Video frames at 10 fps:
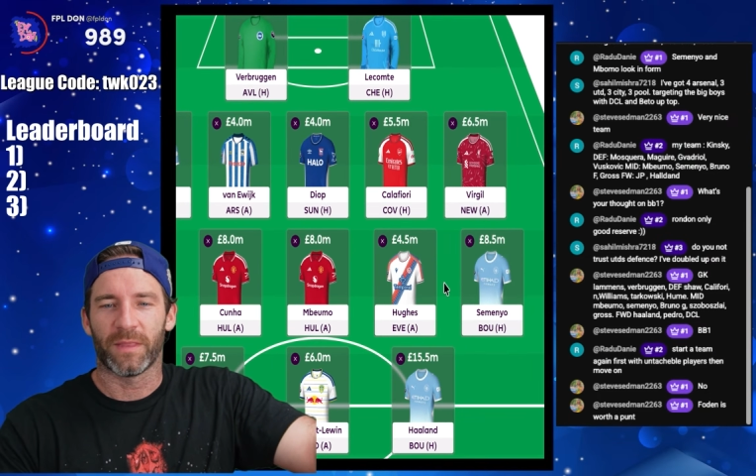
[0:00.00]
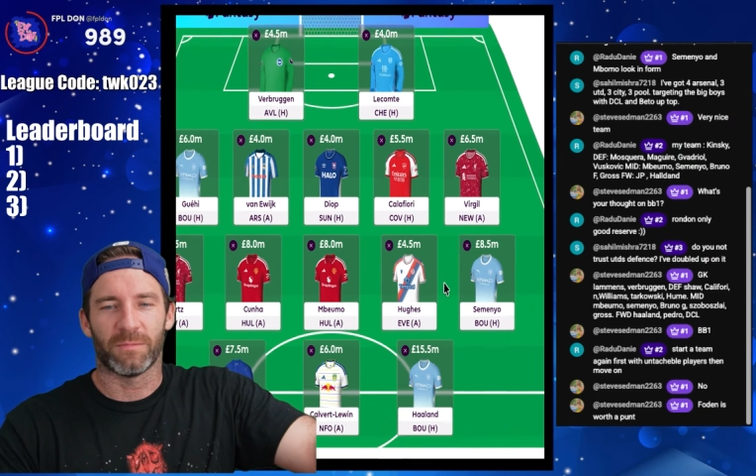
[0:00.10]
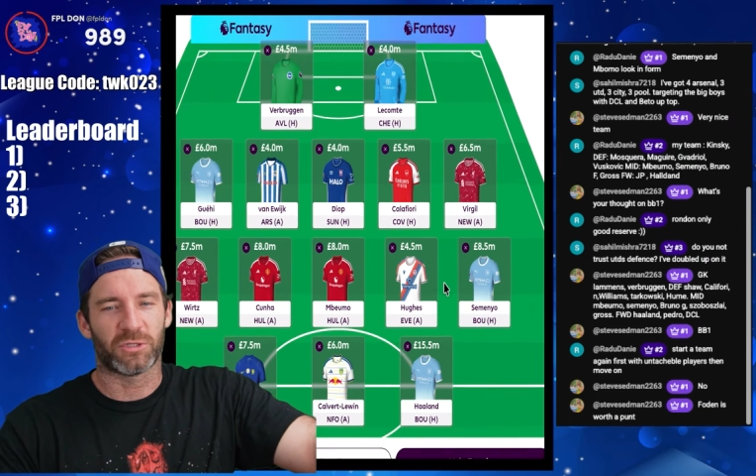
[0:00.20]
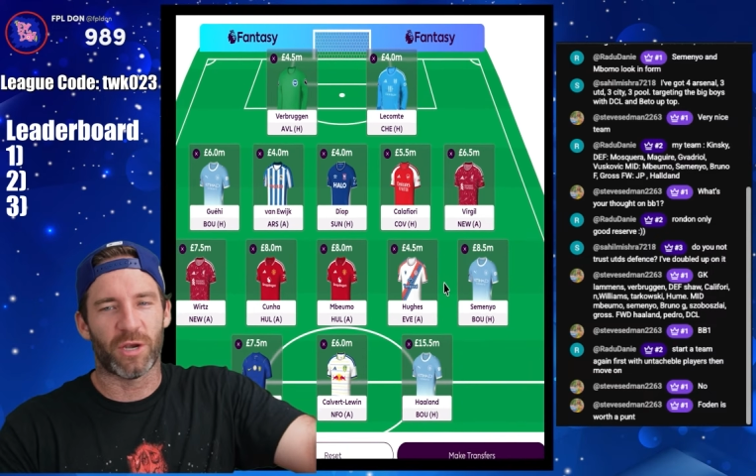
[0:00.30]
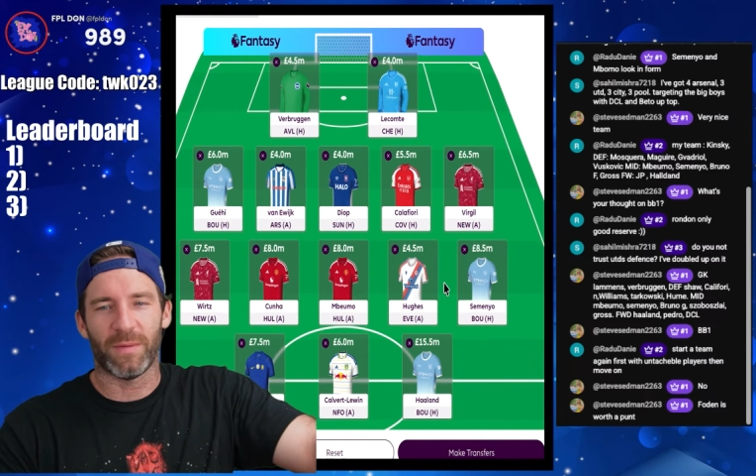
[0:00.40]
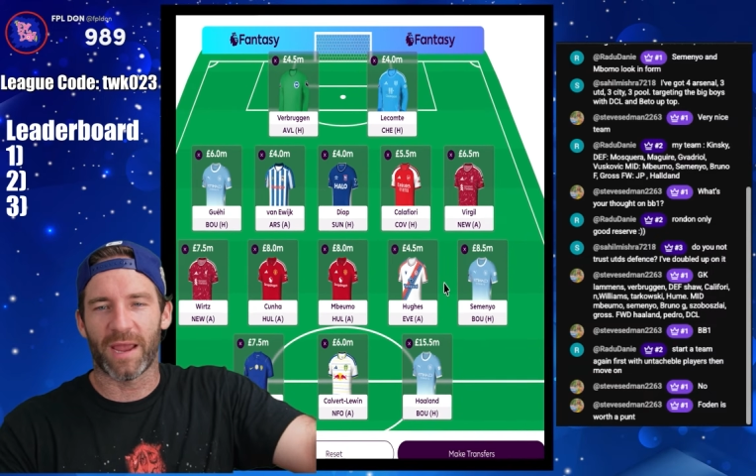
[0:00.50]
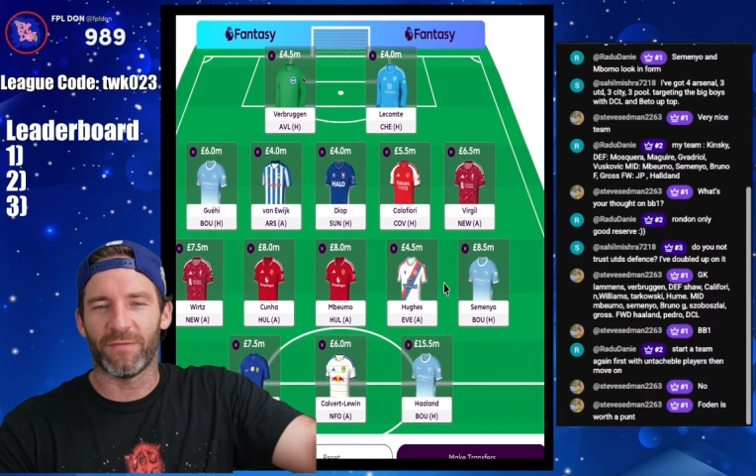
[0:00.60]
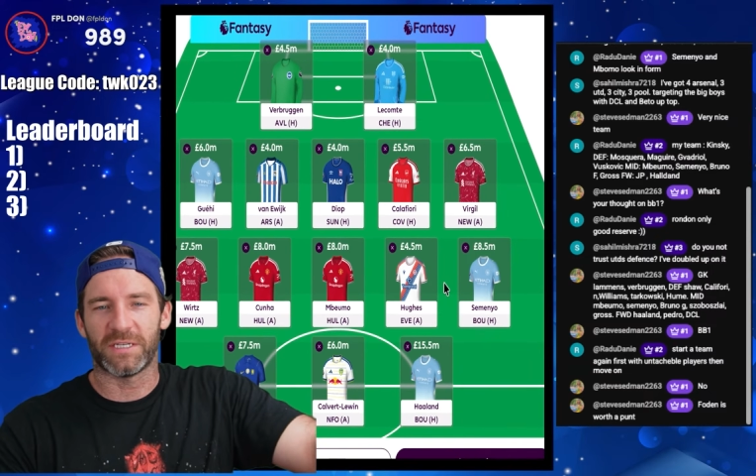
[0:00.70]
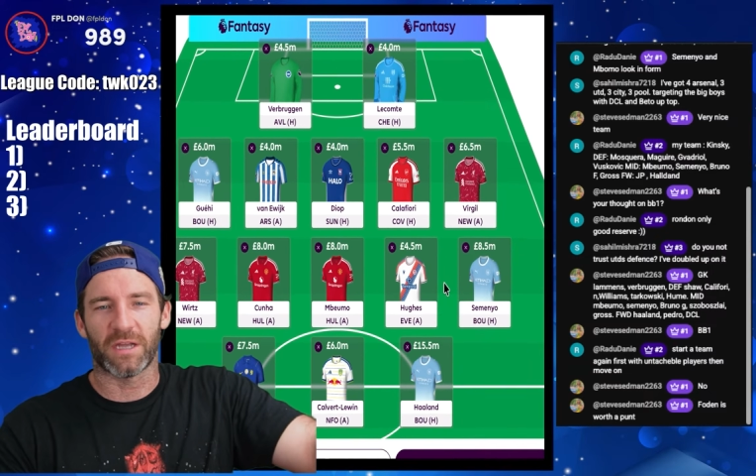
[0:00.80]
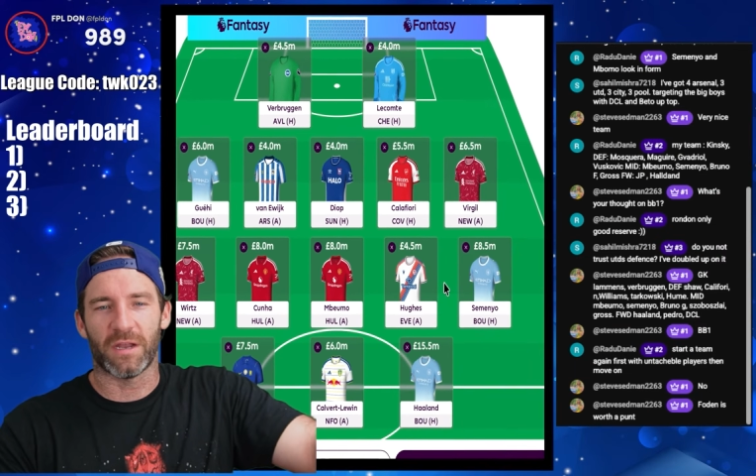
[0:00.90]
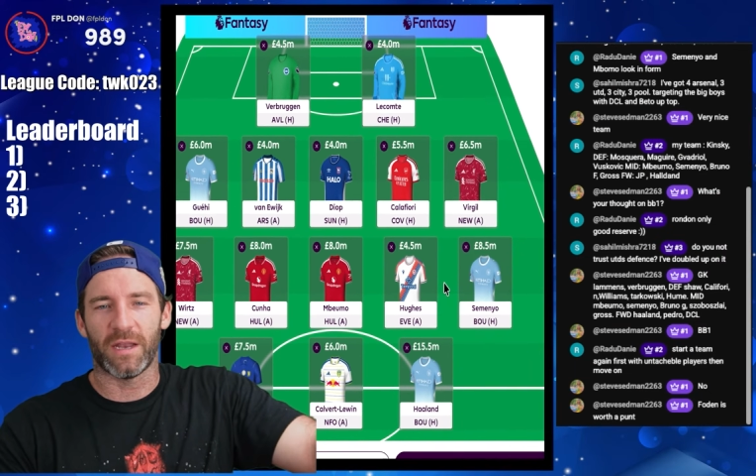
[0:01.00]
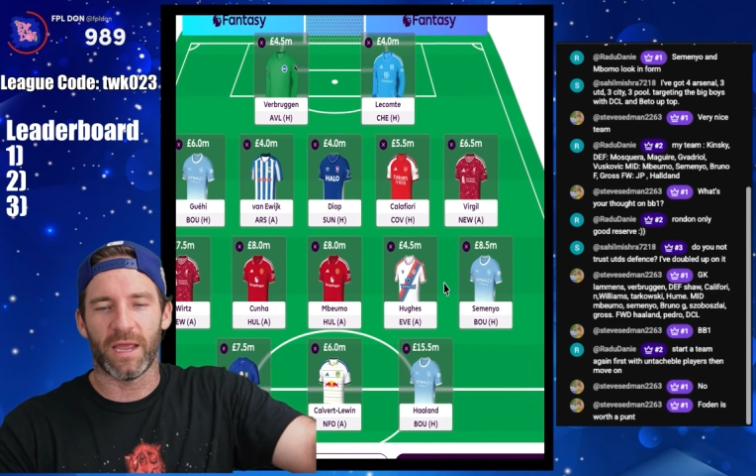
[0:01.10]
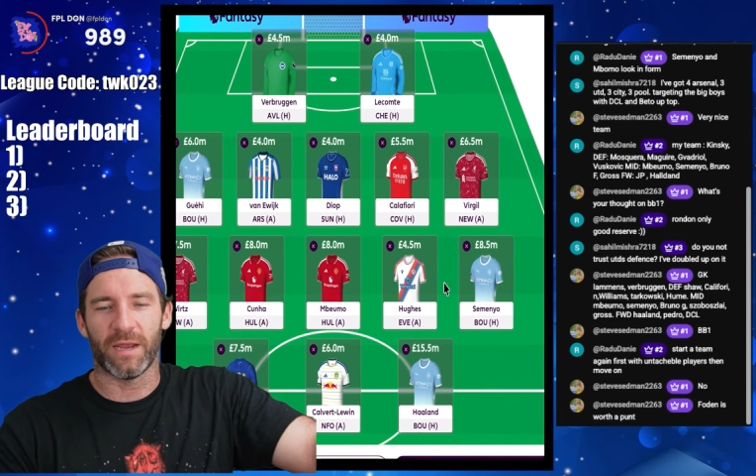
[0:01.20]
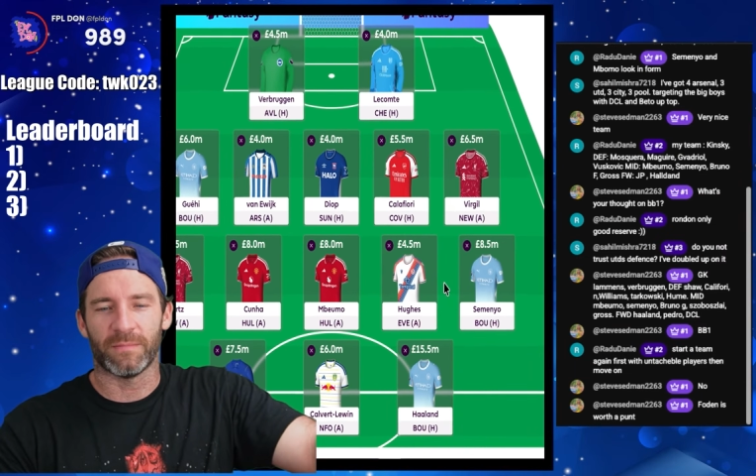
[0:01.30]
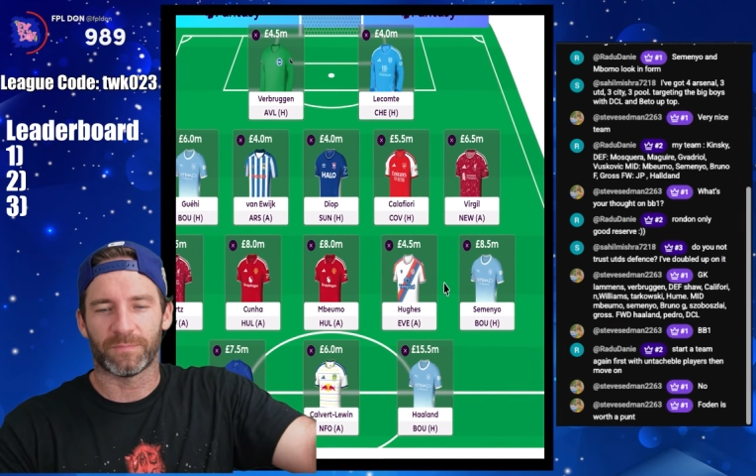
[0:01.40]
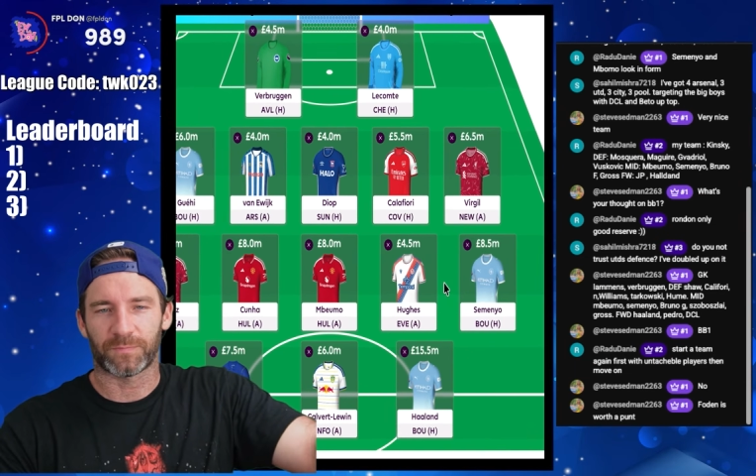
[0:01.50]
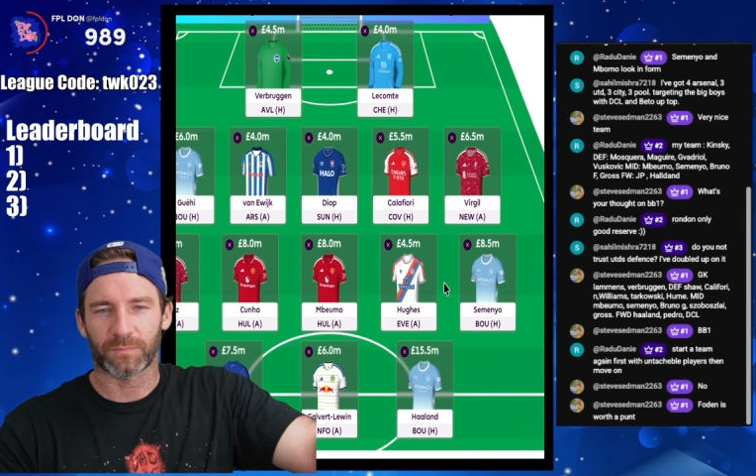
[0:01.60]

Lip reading: I'm streaming every Sunday,